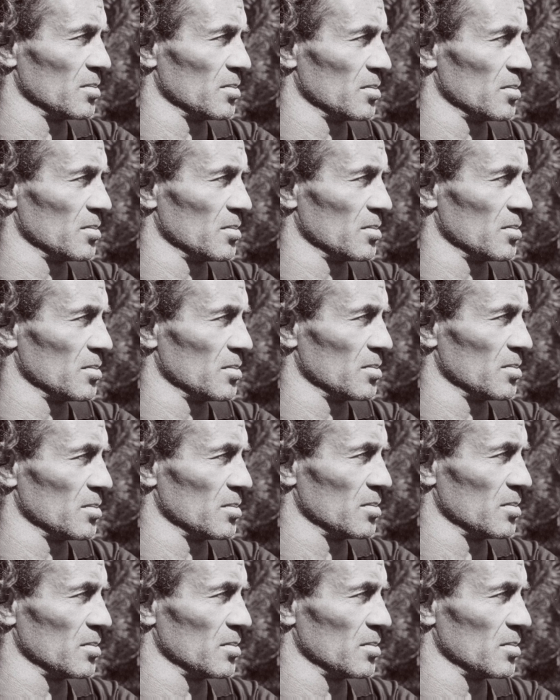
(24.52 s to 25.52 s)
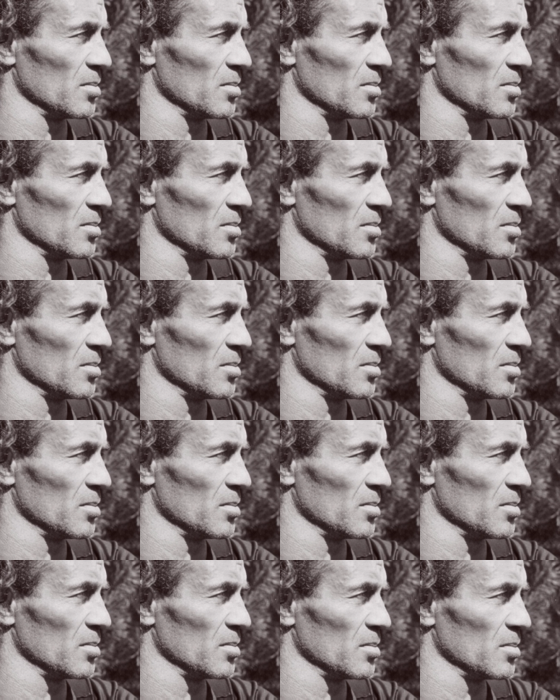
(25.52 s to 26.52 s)

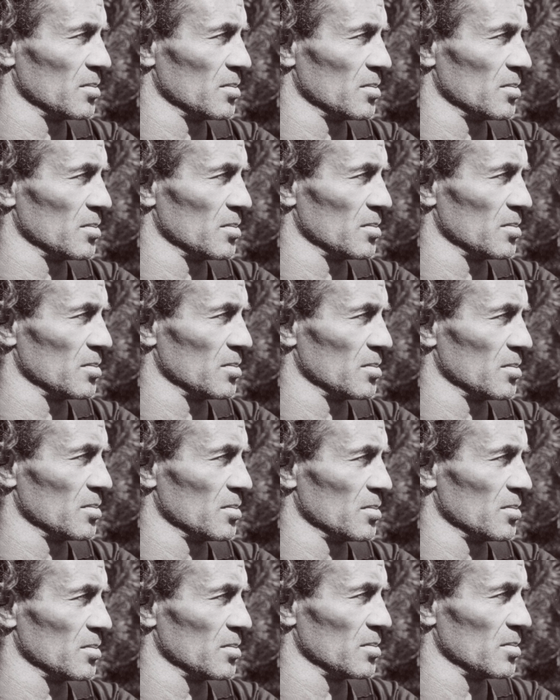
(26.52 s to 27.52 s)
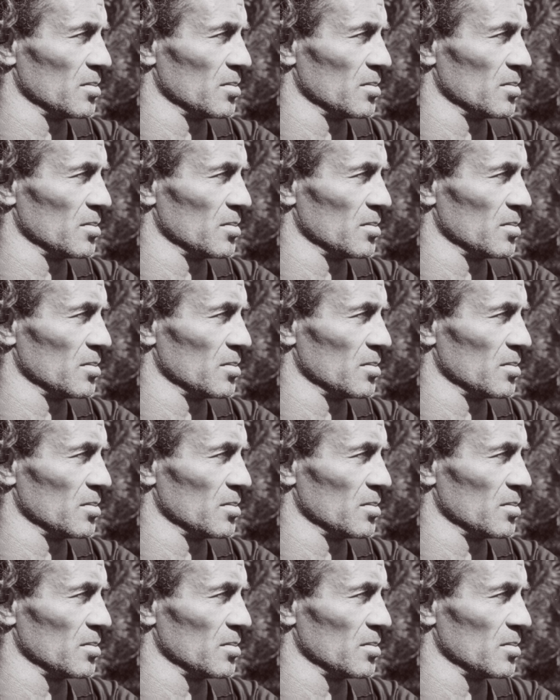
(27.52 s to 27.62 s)
[no speech]